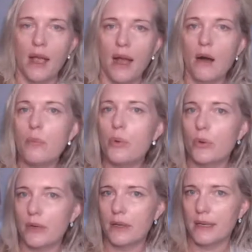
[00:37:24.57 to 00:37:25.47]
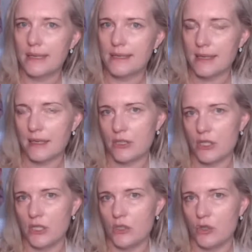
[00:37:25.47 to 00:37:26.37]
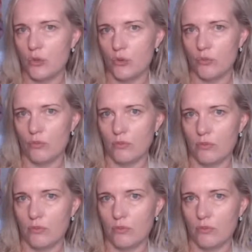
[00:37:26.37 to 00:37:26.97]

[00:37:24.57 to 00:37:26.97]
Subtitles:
how important it is actually to